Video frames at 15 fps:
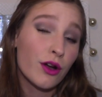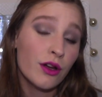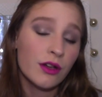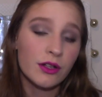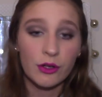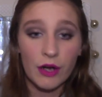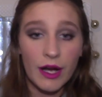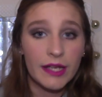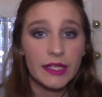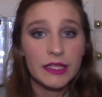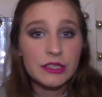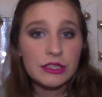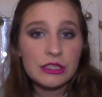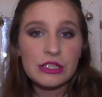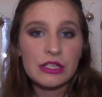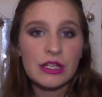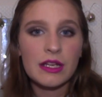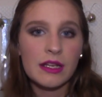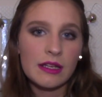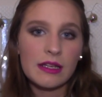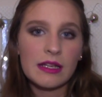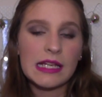grayish
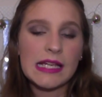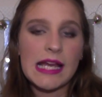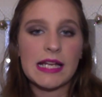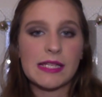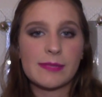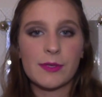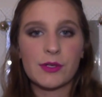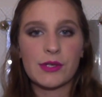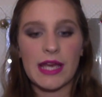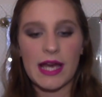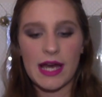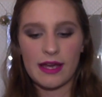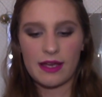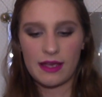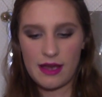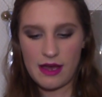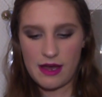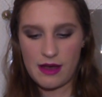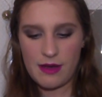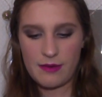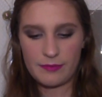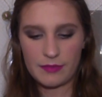kind of smoky eye.
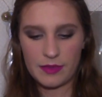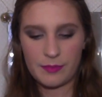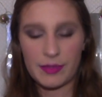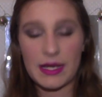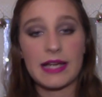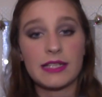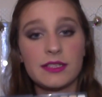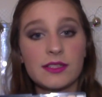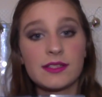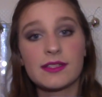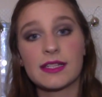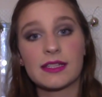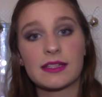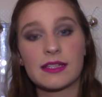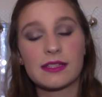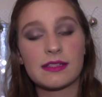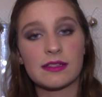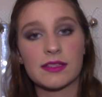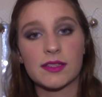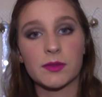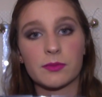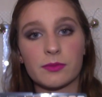But I just think this
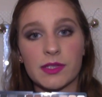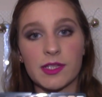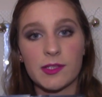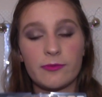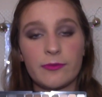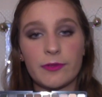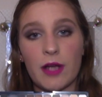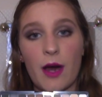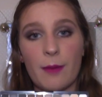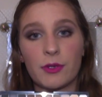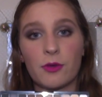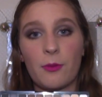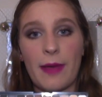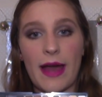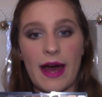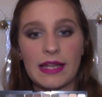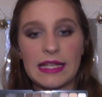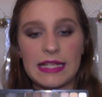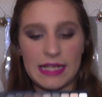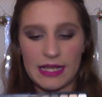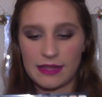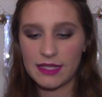is a really phenomenal
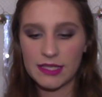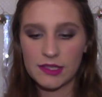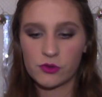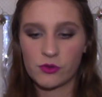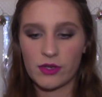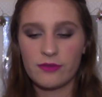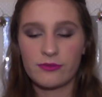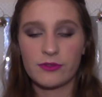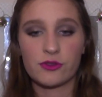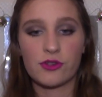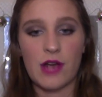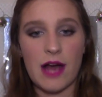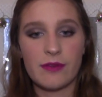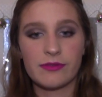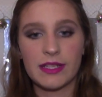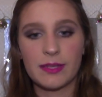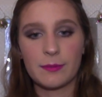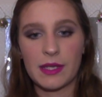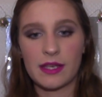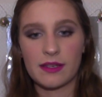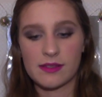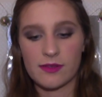palette, and I think it's great for traveling
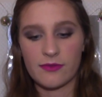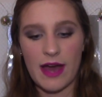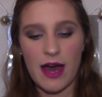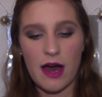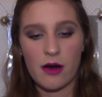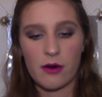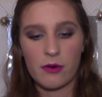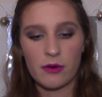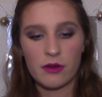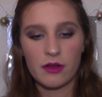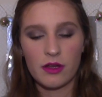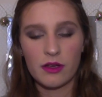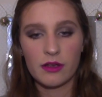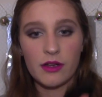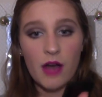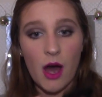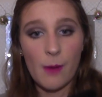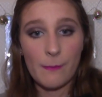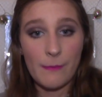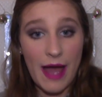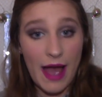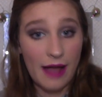because of how
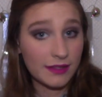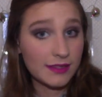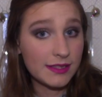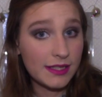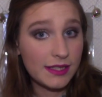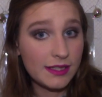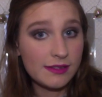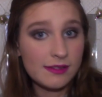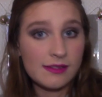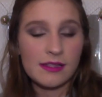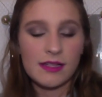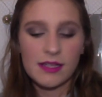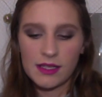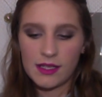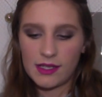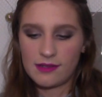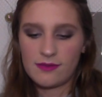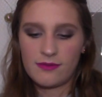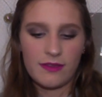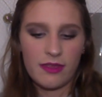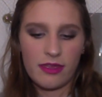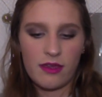compact it is. Like
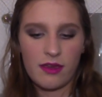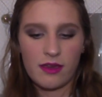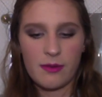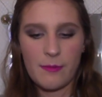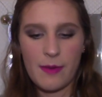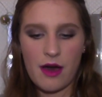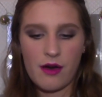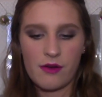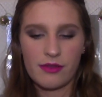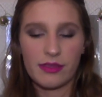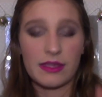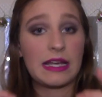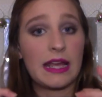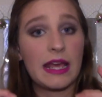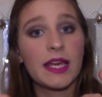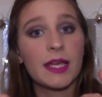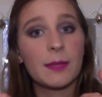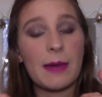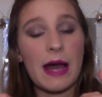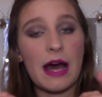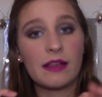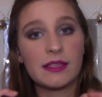if you think about the Naked
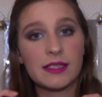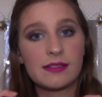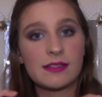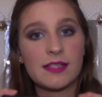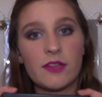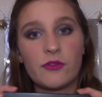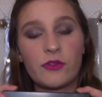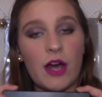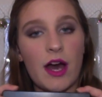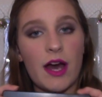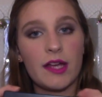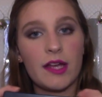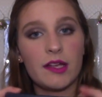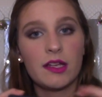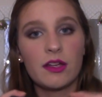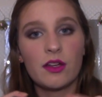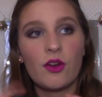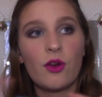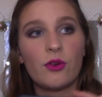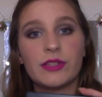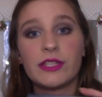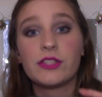palettes, they've got
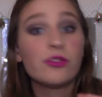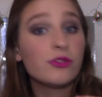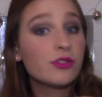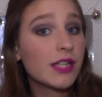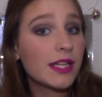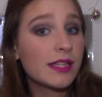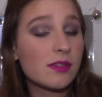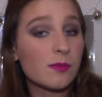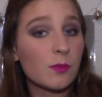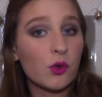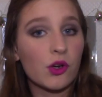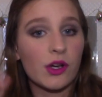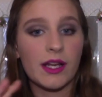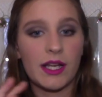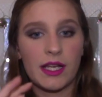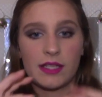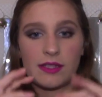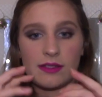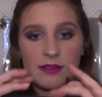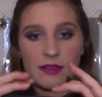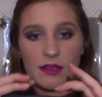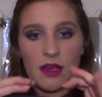only 2 shades more, and it's